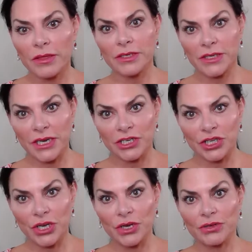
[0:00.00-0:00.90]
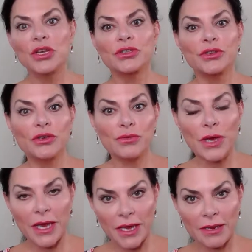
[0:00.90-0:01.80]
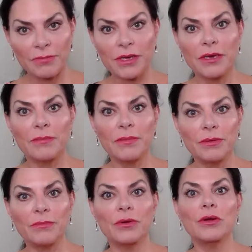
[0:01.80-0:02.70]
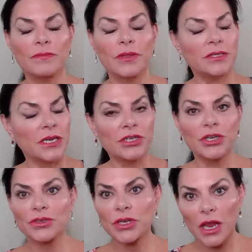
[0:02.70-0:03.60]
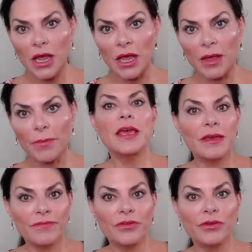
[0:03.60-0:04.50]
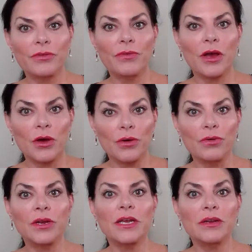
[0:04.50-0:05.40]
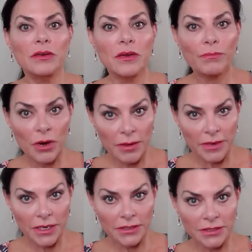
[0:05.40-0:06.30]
St. Joe's, so you can be a member of the St. Joe's Club if you own in Prominence.